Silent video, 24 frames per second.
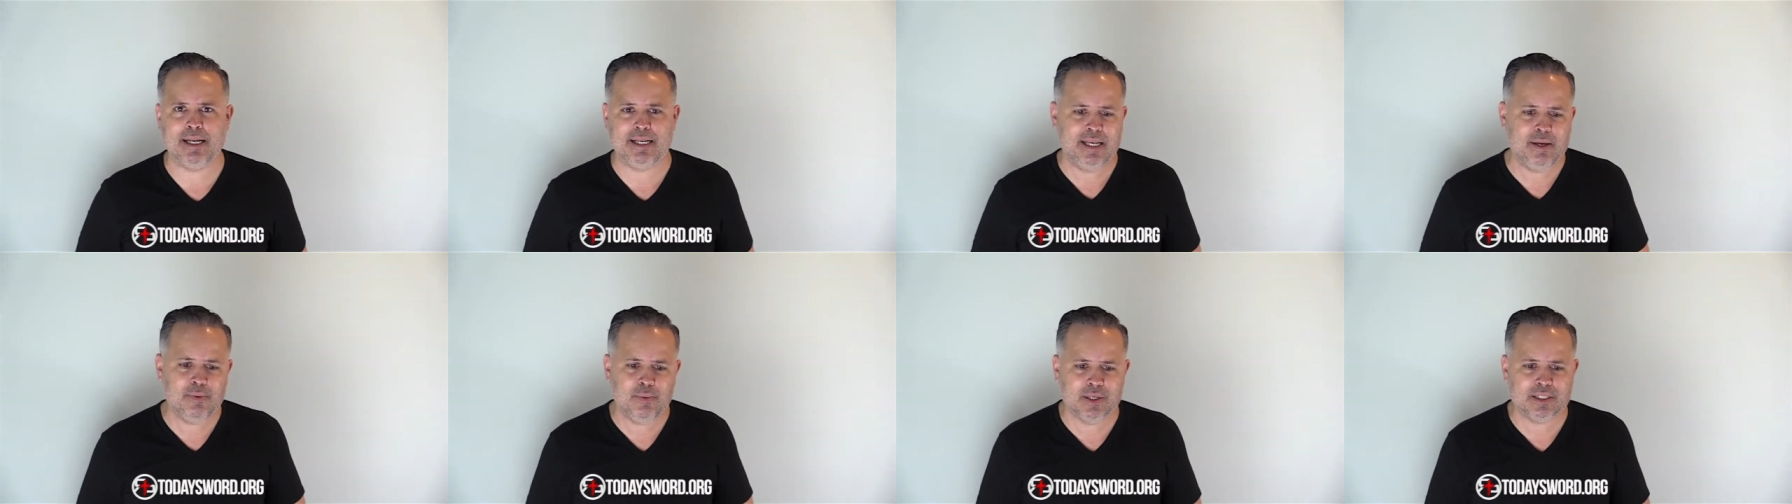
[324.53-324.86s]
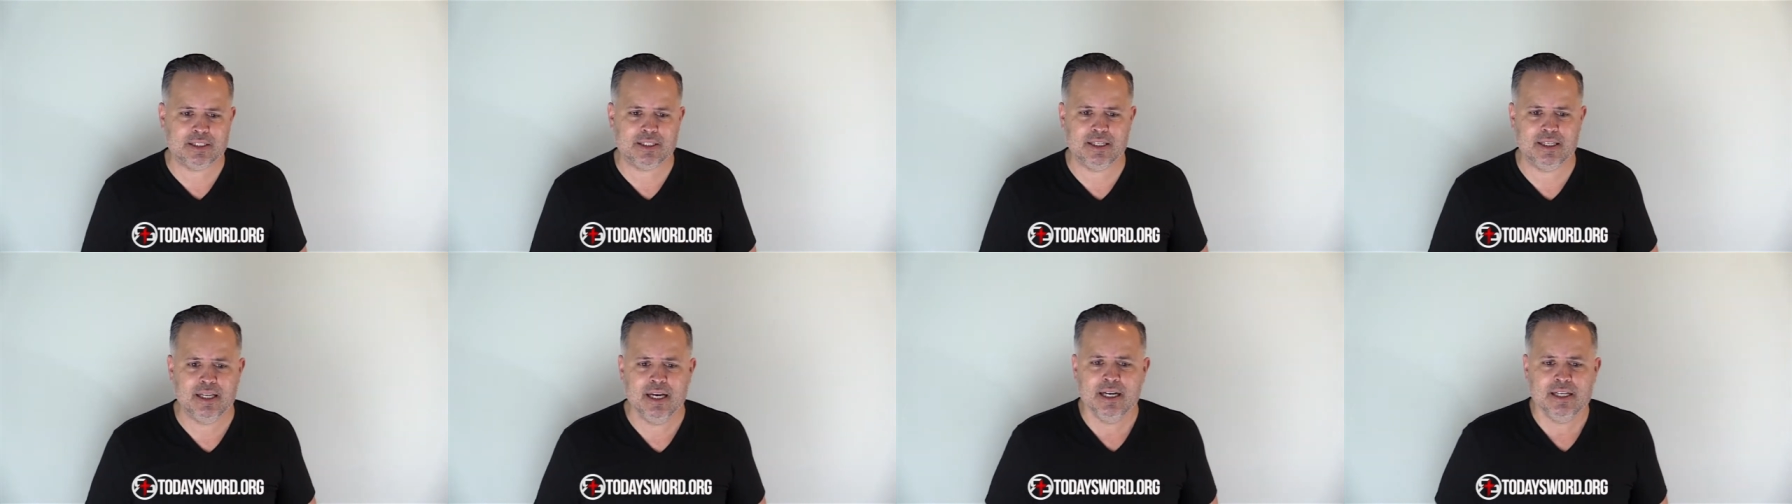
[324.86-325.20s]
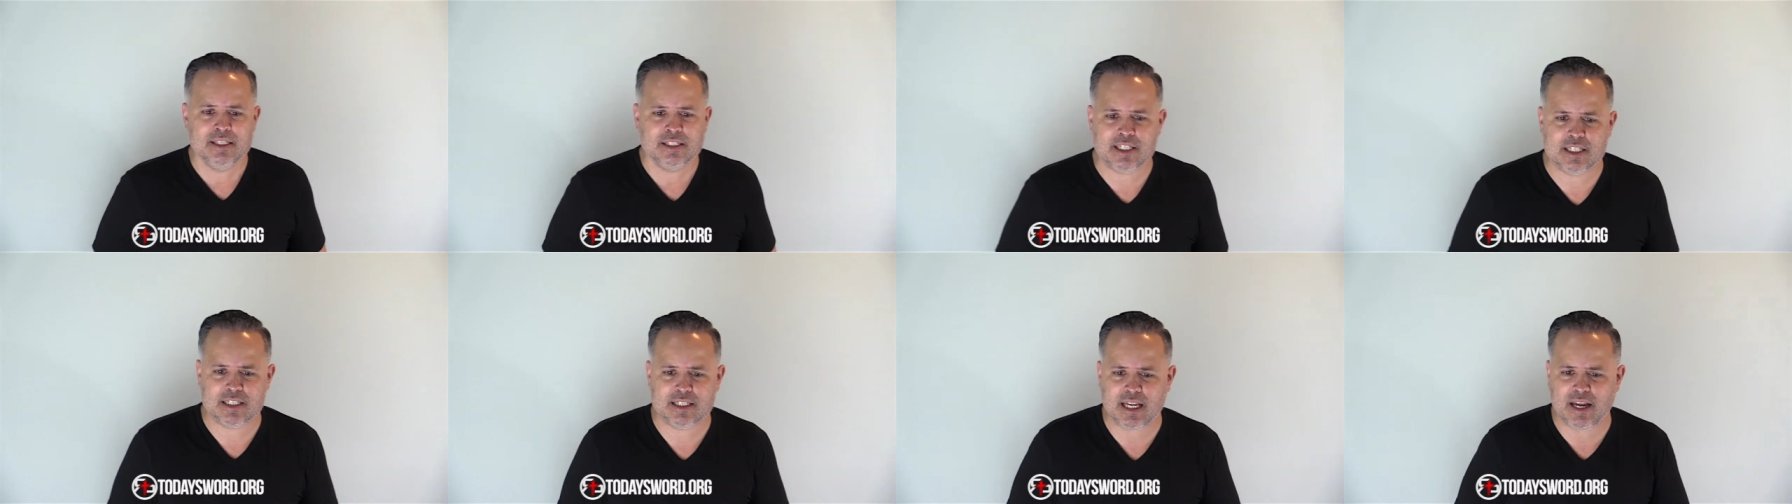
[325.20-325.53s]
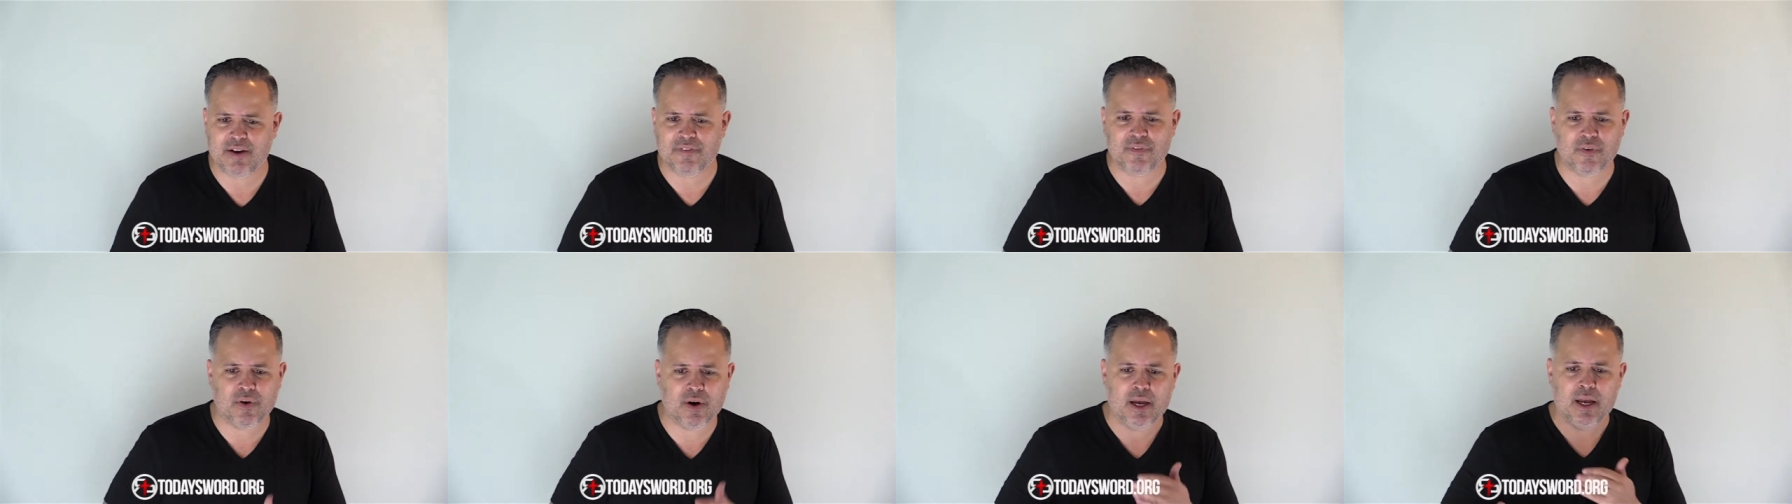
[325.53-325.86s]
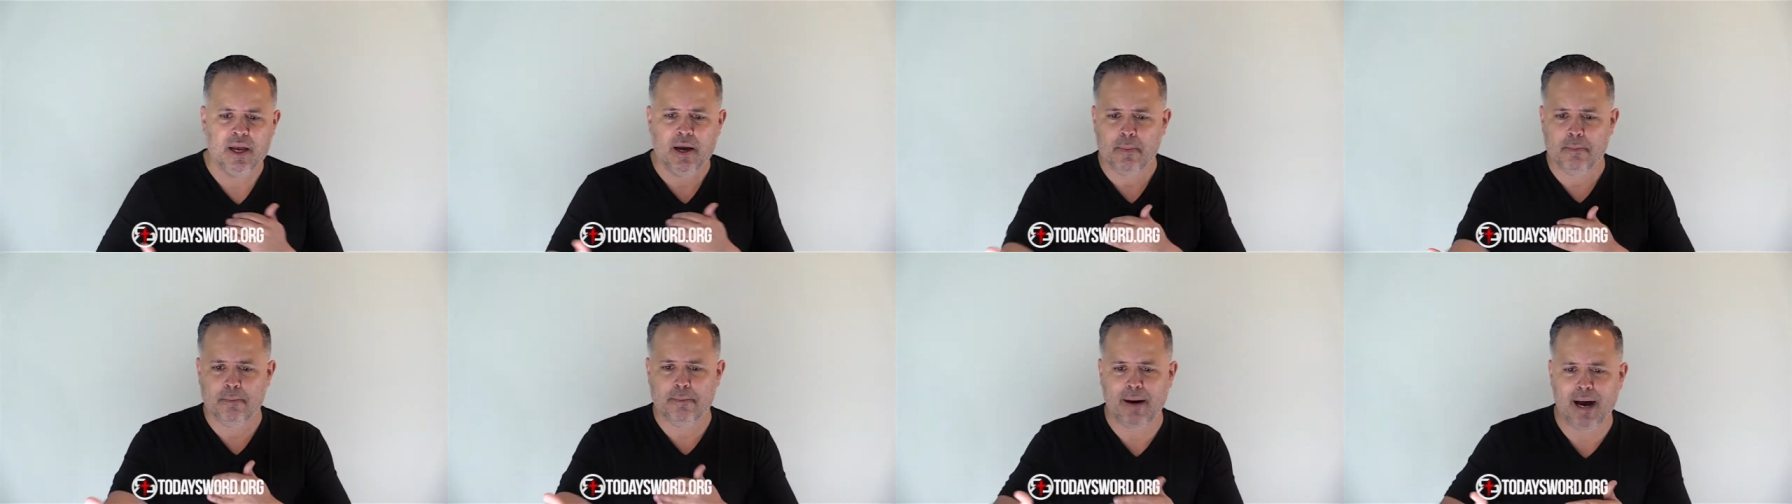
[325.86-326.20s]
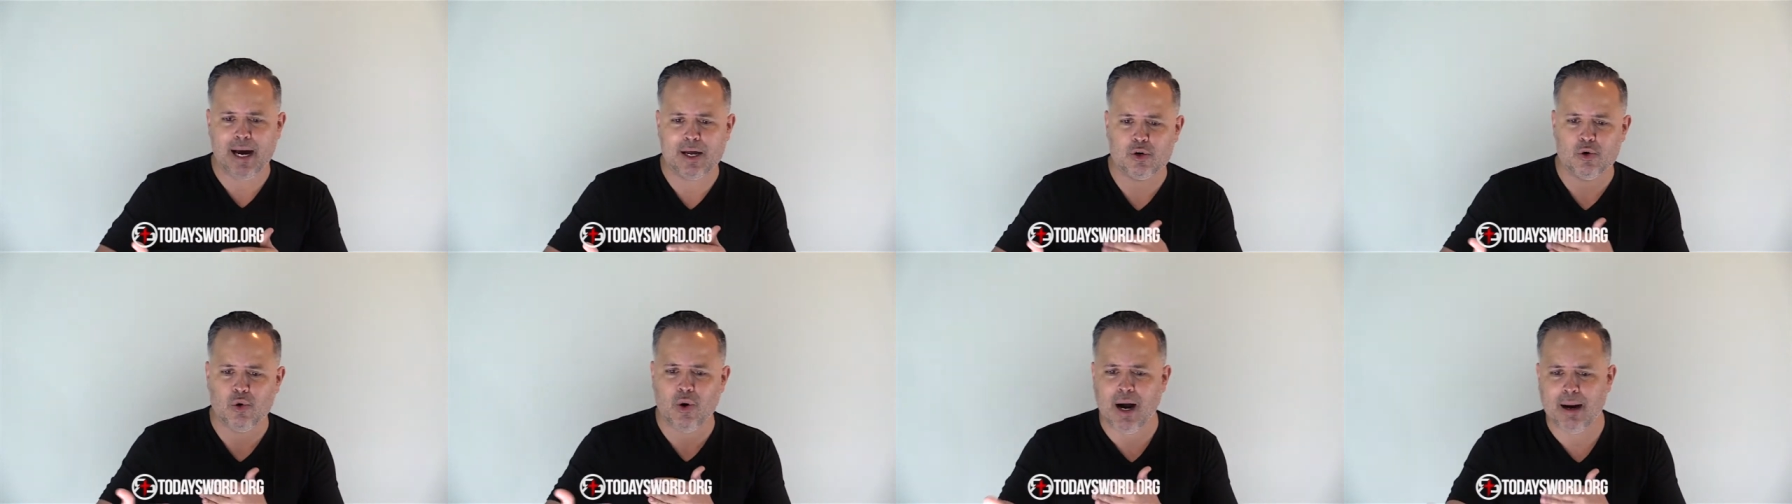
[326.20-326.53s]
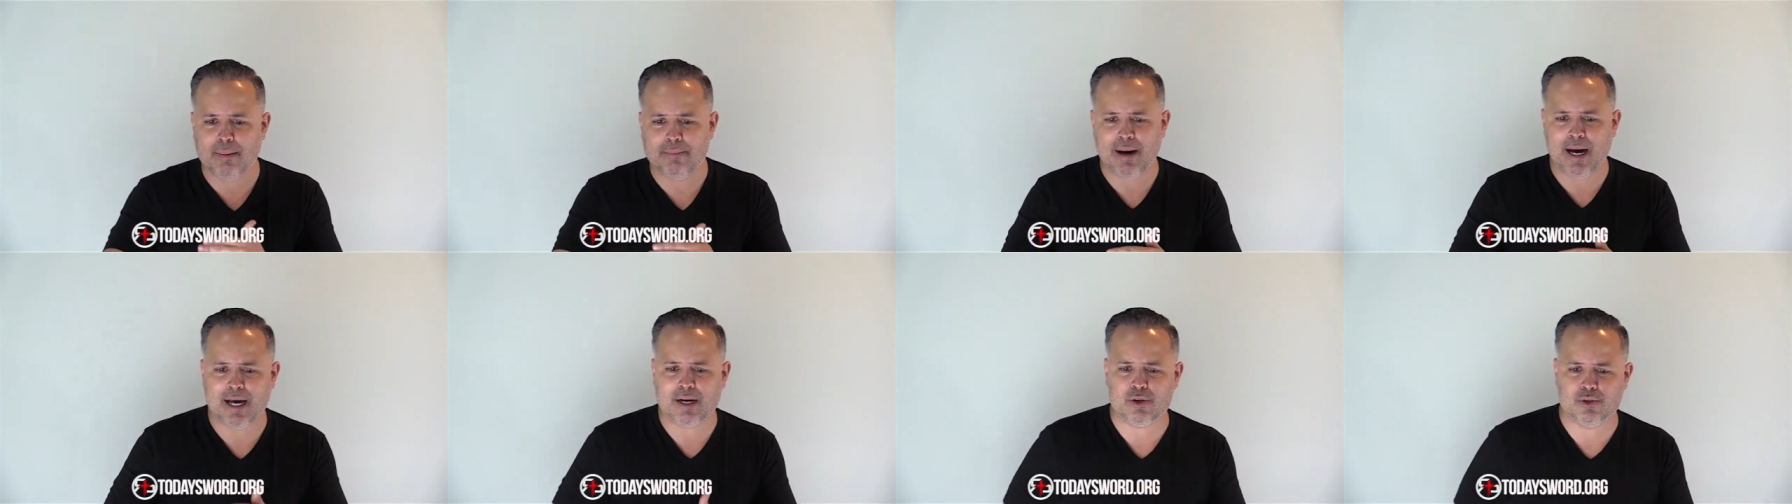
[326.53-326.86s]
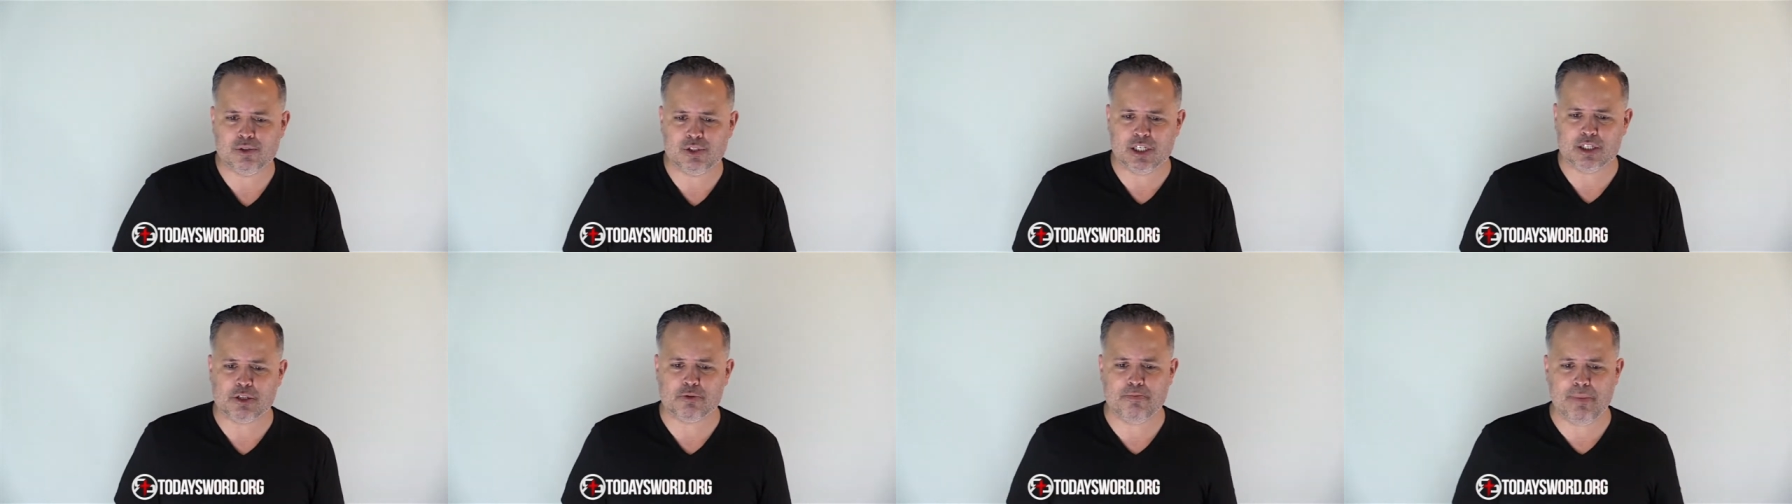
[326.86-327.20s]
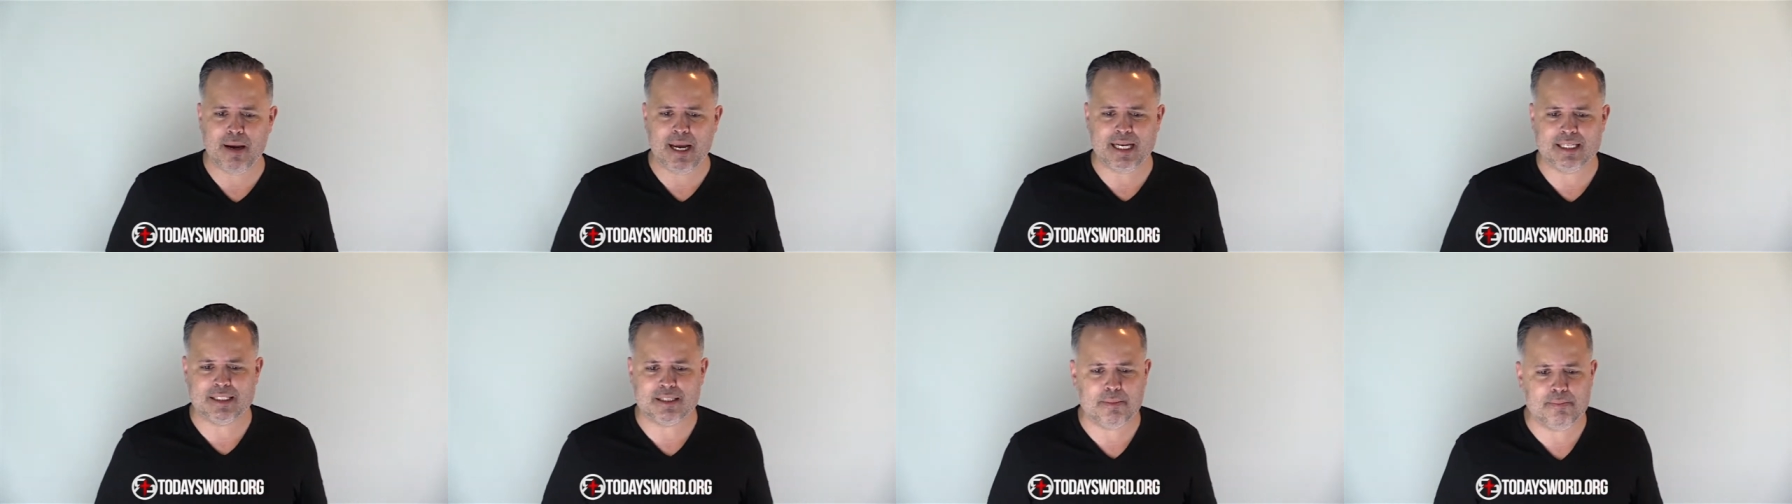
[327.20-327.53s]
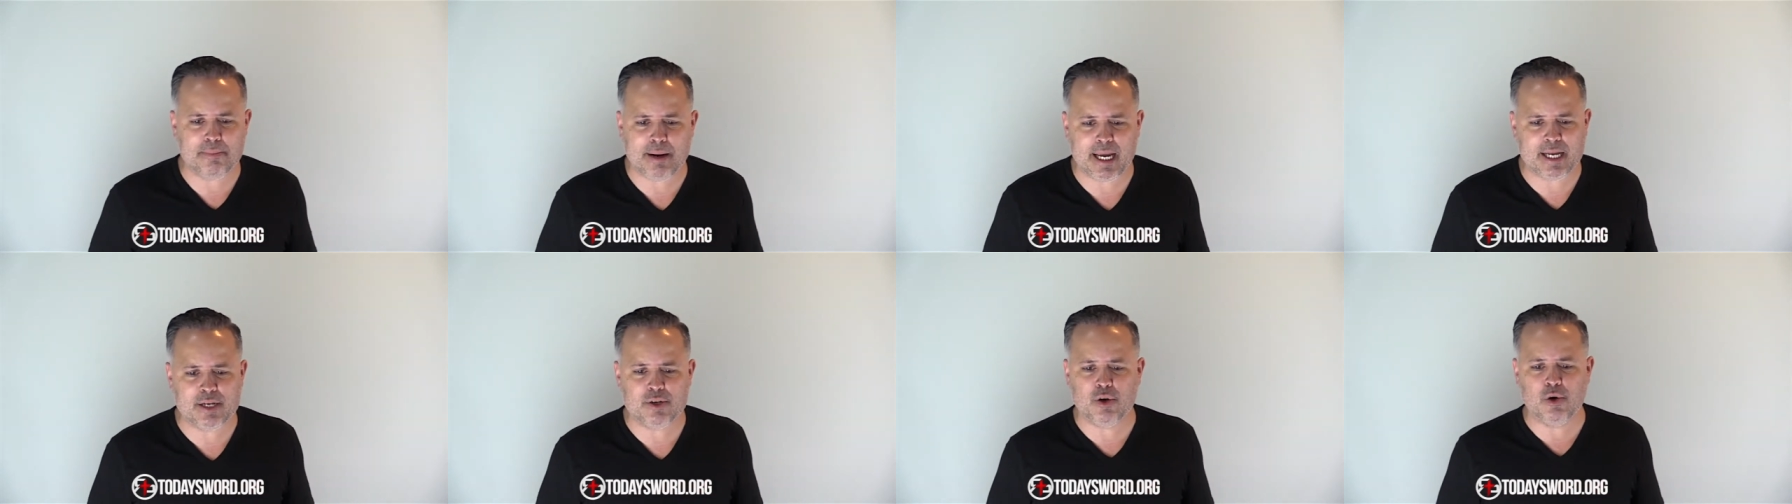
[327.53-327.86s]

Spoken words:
He wasn't just there for mano a mano, just man to man.